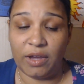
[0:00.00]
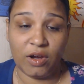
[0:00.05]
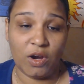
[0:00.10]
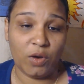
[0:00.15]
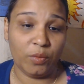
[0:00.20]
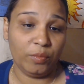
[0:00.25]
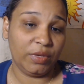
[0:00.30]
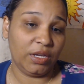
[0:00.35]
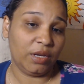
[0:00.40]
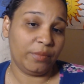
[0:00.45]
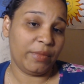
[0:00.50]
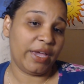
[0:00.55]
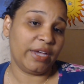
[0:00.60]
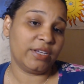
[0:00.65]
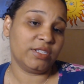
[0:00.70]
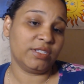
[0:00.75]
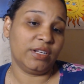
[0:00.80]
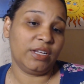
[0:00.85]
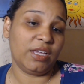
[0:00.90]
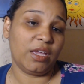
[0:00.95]
or me and my
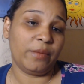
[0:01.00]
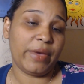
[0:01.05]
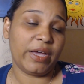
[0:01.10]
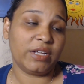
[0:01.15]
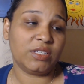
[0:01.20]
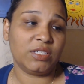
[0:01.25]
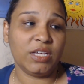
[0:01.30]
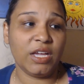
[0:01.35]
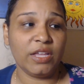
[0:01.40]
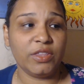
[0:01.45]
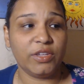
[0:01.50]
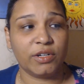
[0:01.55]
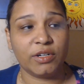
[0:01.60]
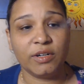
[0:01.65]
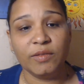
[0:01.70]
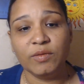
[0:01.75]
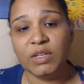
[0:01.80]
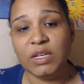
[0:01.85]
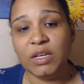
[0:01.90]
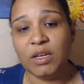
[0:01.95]
ex going to get back together
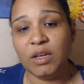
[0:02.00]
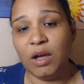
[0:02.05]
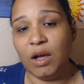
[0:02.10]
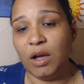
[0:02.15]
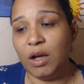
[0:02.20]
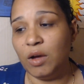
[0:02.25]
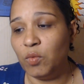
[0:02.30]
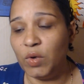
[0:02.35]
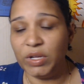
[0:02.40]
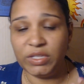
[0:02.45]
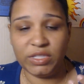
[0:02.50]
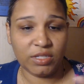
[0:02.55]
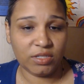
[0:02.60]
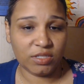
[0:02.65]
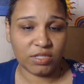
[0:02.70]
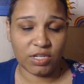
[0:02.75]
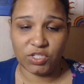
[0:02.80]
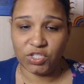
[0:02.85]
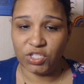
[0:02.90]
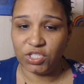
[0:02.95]
uh, what did
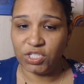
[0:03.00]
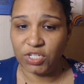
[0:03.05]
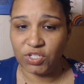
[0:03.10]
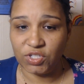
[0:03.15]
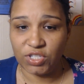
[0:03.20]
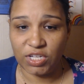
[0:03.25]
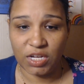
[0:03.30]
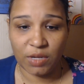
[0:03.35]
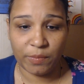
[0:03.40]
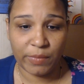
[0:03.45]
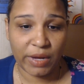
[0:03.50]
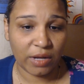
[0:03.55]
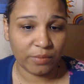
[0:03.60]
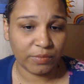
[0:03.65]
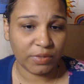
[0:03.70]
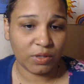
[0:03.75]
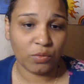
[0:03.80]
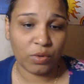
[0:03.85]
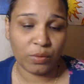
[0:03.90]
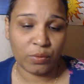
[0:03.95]
such and such think about
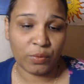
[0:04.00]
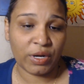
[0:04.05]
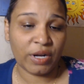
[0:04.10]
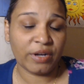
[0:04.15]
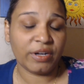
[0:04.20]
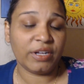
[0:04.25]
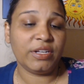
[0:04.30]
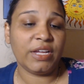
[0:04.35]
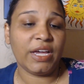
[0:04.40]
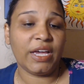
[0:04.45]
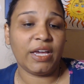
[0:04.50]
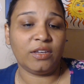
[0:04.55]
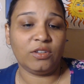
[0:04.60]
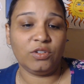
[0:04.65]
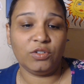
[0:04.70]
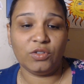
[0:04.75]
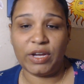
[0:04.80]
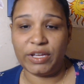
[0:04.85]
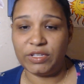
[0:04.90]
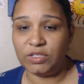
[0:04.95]
me when we went on a date you
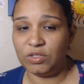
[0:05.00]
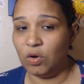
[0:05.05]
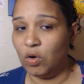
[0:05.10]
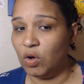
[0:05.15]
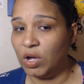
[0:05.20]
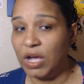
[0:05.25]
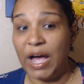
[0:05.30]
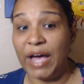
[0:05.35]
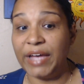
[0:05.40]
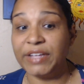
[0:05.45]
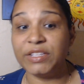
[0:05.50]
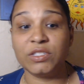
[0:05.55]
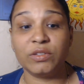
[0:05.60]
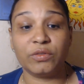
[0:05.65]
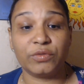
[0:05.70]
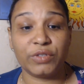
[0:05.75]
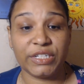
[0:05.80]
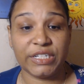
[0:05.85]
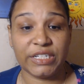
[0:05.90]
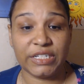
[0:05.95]
know I, all kinds
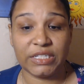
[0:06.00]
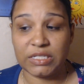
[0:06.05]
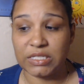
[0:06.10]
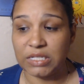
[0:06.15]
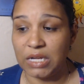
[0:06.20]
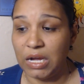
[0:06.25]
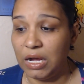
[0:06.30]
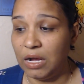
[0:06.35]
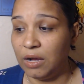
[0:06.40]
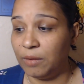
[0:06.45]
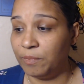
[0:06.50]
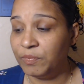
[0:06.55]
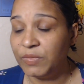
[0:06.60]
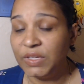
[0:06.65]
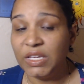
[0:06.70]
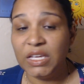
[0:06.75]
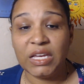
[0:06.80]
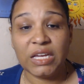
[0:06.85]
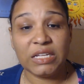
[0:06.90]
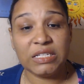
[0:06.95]
of readings um,
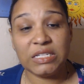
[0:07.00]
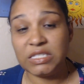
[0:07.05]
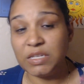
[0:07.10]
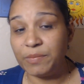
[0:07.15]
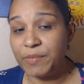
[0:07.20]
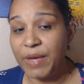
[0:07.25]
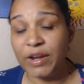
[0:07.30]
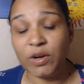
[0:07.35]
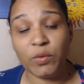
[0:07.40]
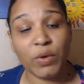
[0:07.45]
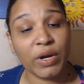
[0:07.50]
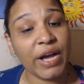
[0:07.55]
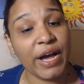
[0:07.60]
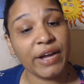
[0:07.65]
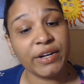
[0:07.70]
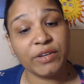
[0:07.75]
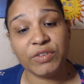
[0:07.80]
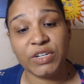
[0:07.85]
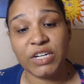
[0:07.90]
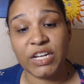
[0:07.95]
it doesn't matter what
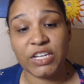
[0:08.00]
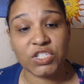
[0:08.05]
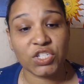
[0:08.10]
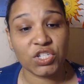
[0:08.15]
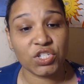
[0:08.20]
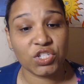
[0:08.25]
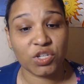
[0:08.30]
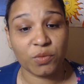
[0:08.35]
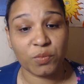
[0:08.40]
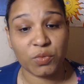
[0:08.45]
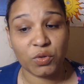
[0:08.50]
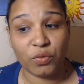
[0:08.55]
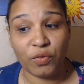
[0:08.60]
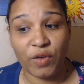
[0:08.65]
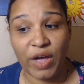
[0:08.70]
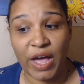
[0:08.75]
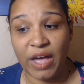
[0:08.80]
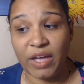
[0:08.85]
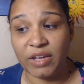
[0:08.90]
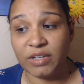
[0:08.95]
kind of relationship you've
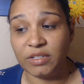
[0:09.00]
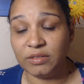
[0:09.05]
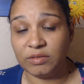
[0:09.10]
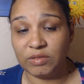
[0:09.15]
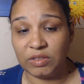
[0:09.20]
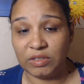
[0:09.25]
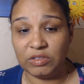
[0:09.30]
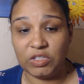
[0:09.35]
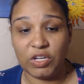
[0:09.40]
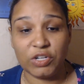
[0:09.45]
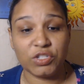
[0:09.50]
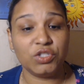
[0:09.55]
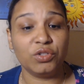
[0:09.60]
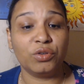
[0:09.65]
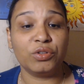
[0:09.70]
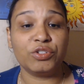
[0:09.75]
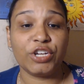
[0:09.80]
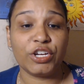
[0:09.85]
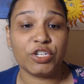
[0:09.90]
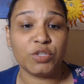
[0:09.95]
had there's no
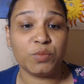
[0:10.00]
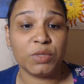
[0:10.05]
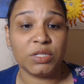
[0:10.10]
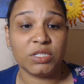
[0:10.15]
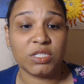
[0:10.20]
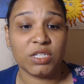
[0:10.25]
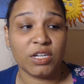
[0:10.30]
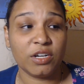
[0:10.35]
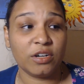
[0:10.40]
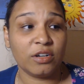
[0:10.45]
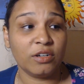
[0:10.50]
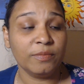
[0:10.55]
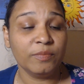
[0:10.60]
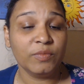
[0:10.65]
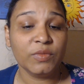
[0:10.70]
judgments here